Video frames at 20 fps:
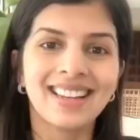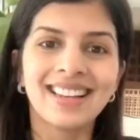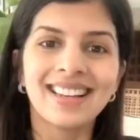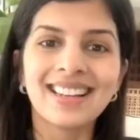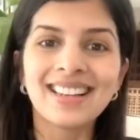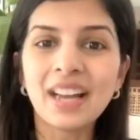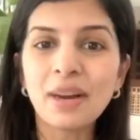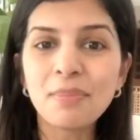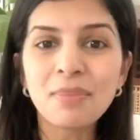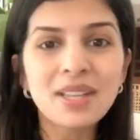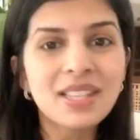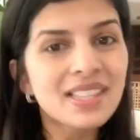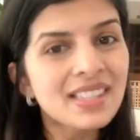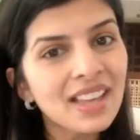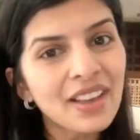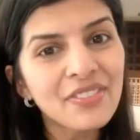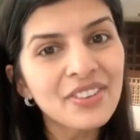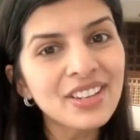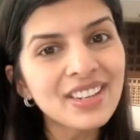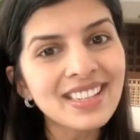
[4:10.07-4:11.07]
Number
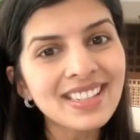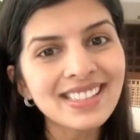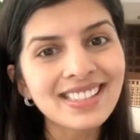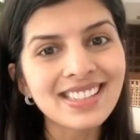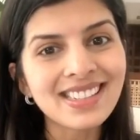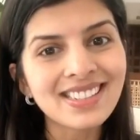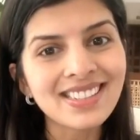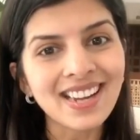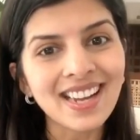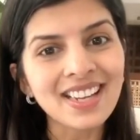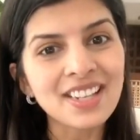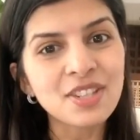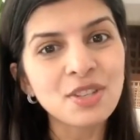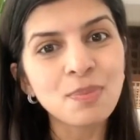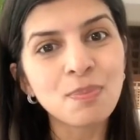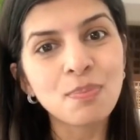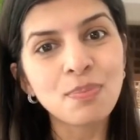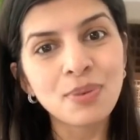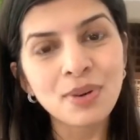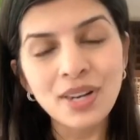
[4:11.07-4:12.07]
7 is the right to
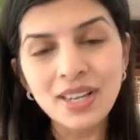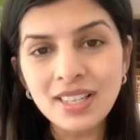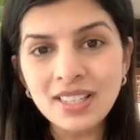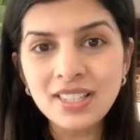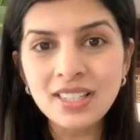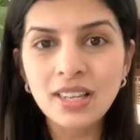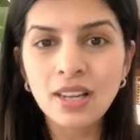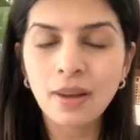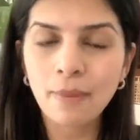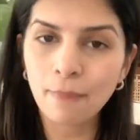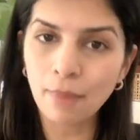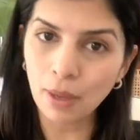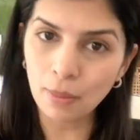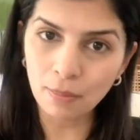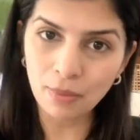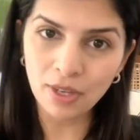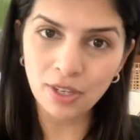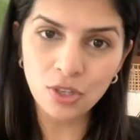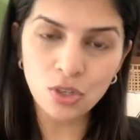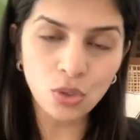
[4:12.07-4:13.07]
print,
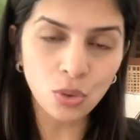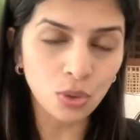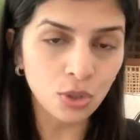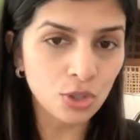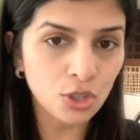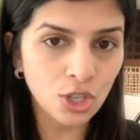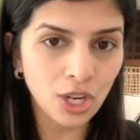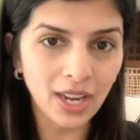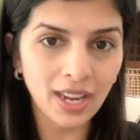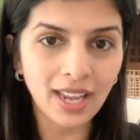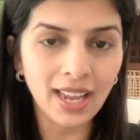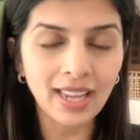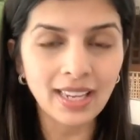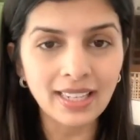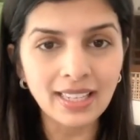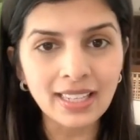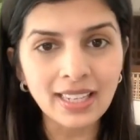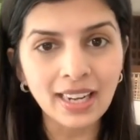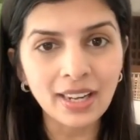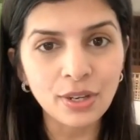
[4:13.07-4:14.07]
publish, or share
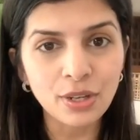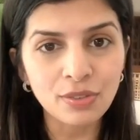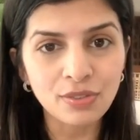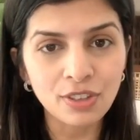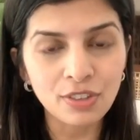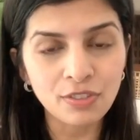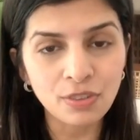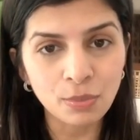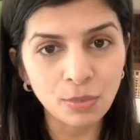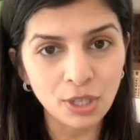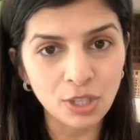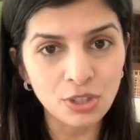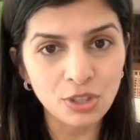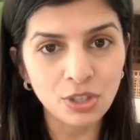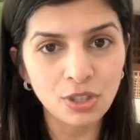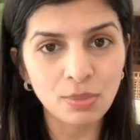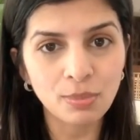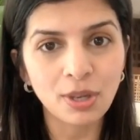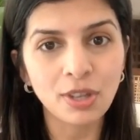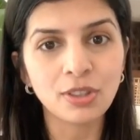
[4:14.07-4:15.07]
any kind of
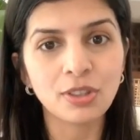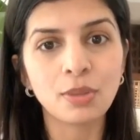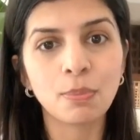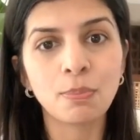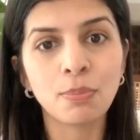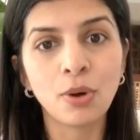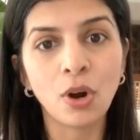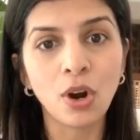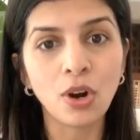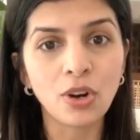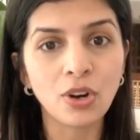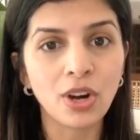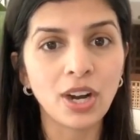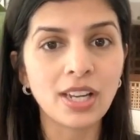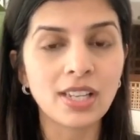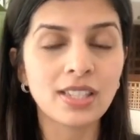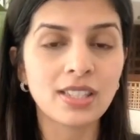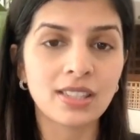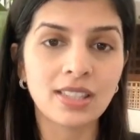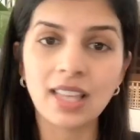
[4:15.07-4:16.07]
information about the
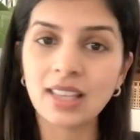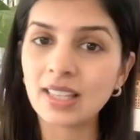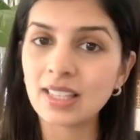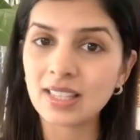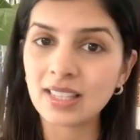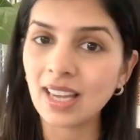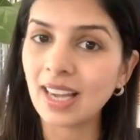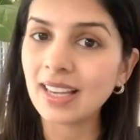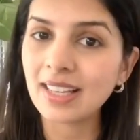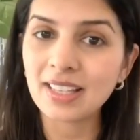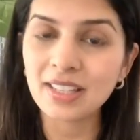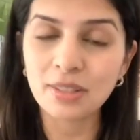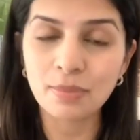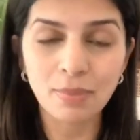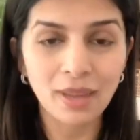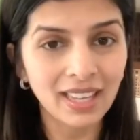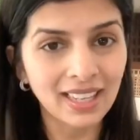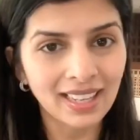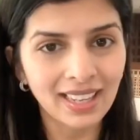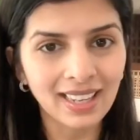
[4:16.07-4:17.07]
progress that the site is
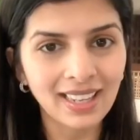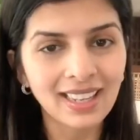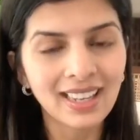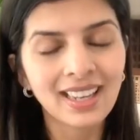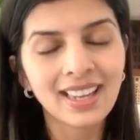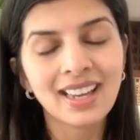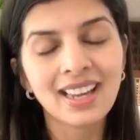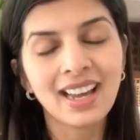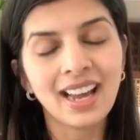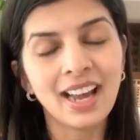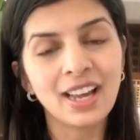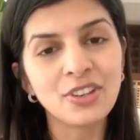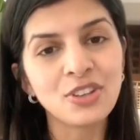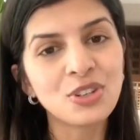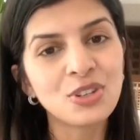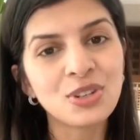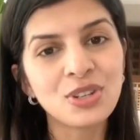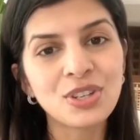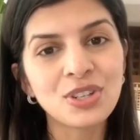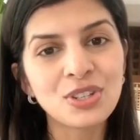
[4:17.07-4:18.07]
making, and you
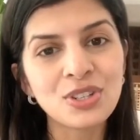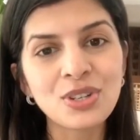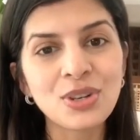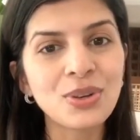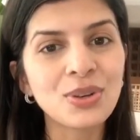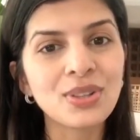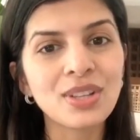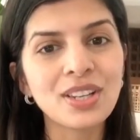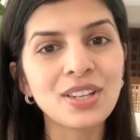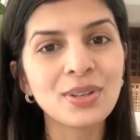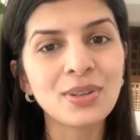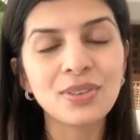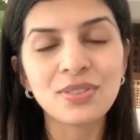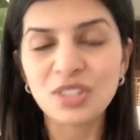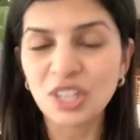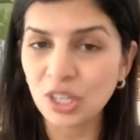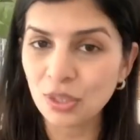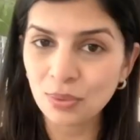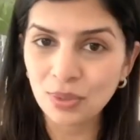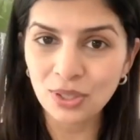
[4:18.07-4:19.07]
should ensure that you have
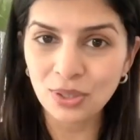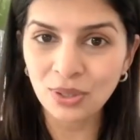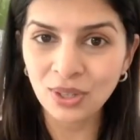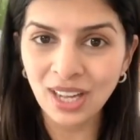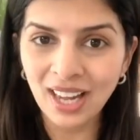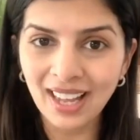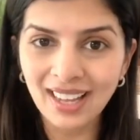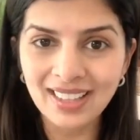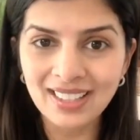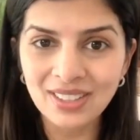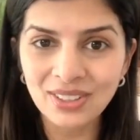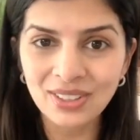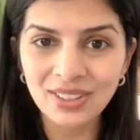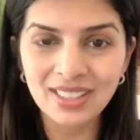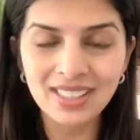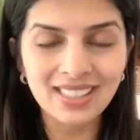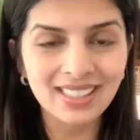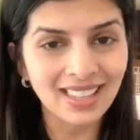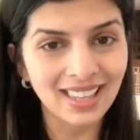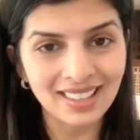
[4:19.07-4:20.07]
checked with your client on
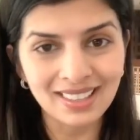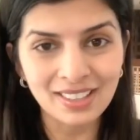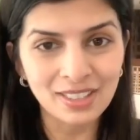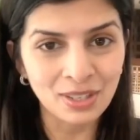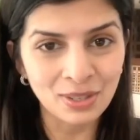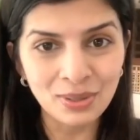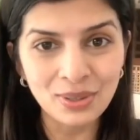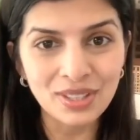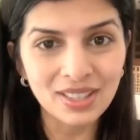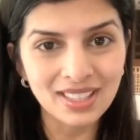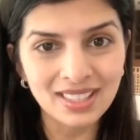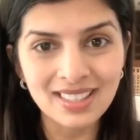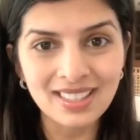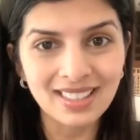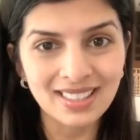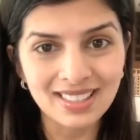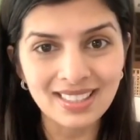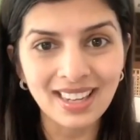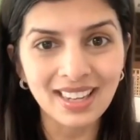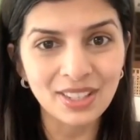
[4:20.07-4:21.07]
this and included this
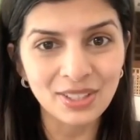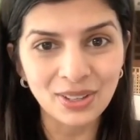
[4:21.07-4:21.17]
inside your